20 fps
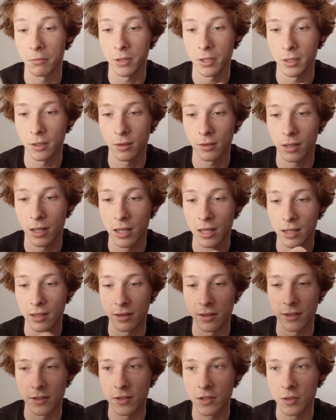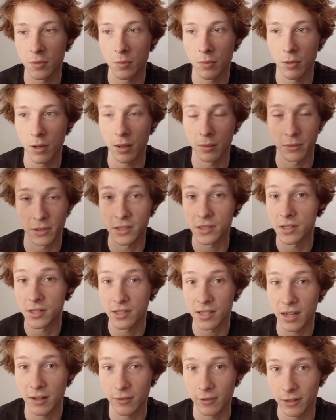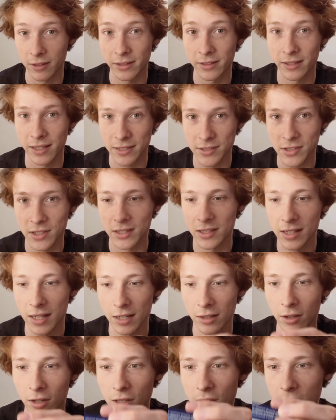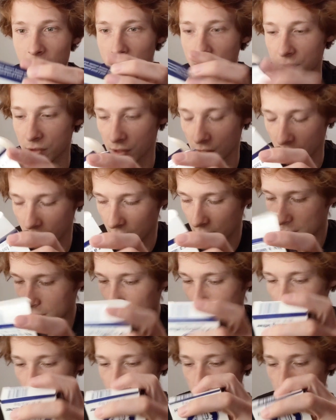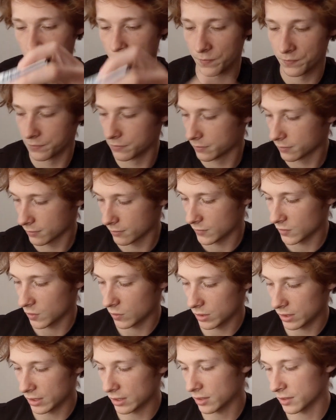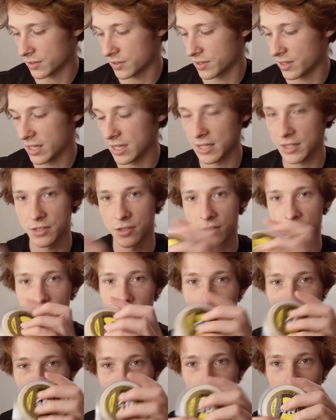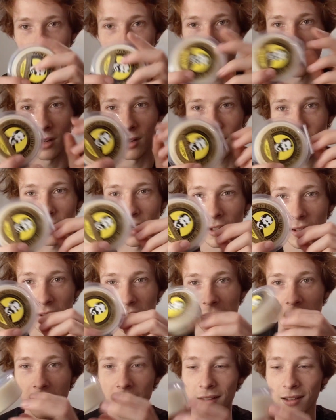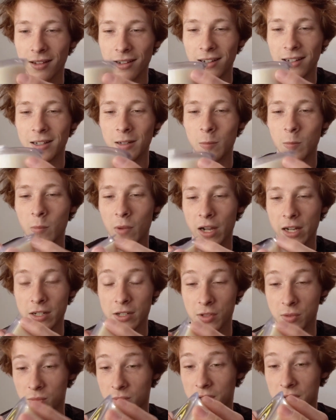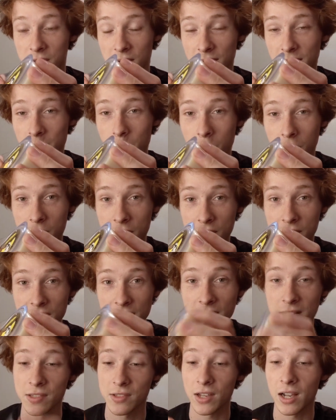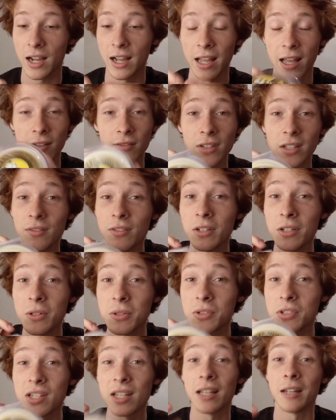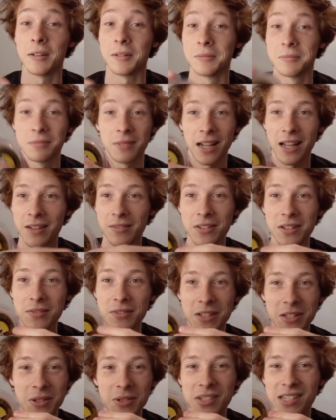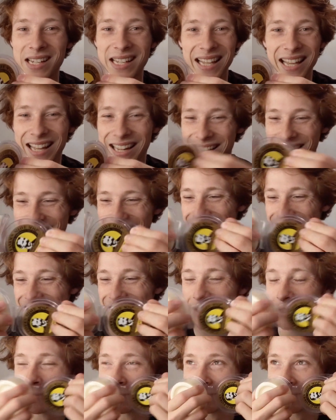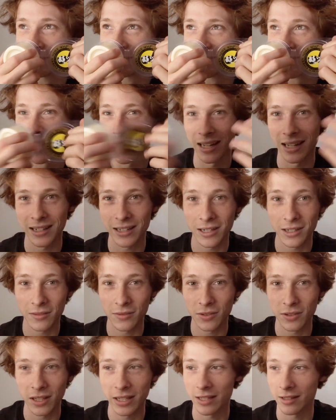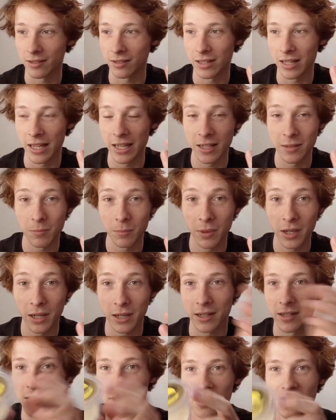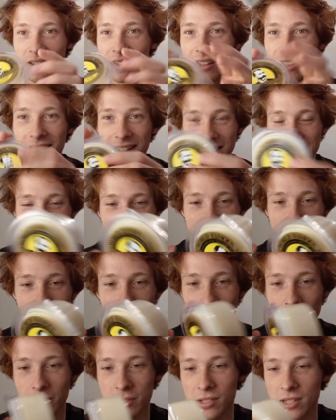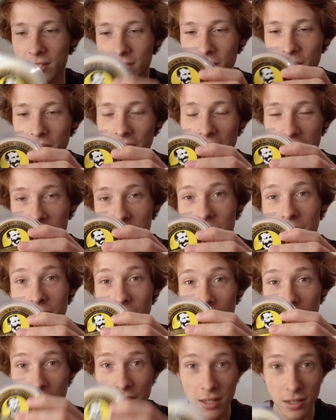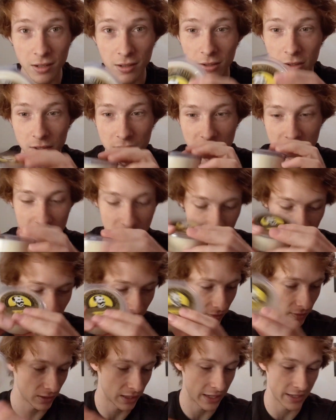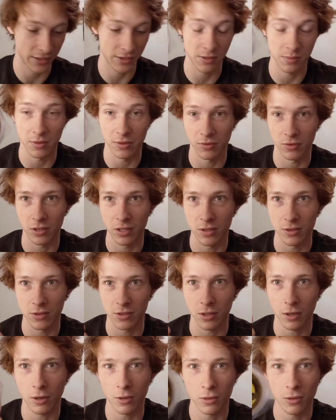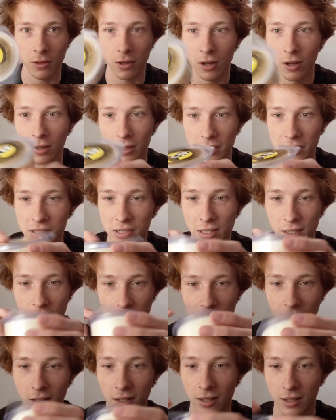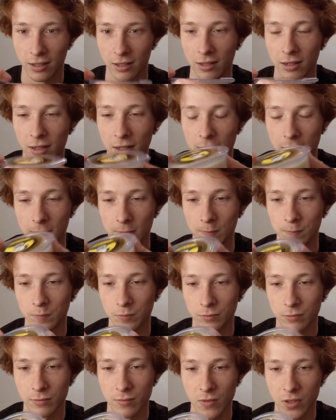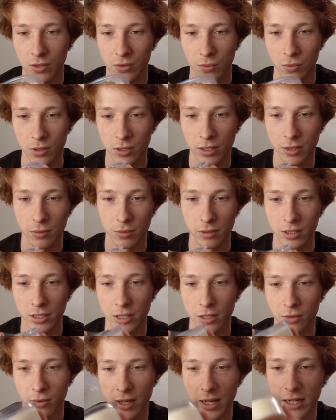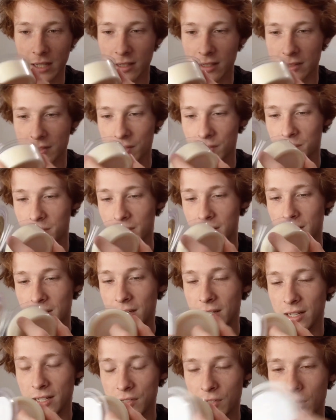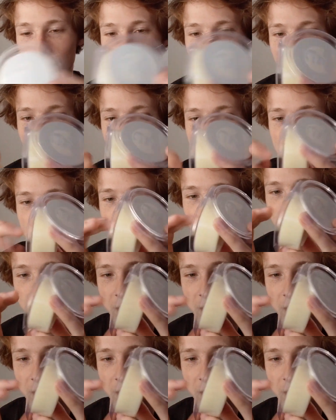You know this is prob this is definitely less than ten dollars. Um, what else? This Colonel Conk. Um, I just recently purchased this. I haven't even used it. I haven't even used it yet. and I got it for like eight bucks. Eight dollars. This will last me for years. This stuff lasts me for years. The Colonel Conk stuff um, is really, really great. It's it's hard. It's not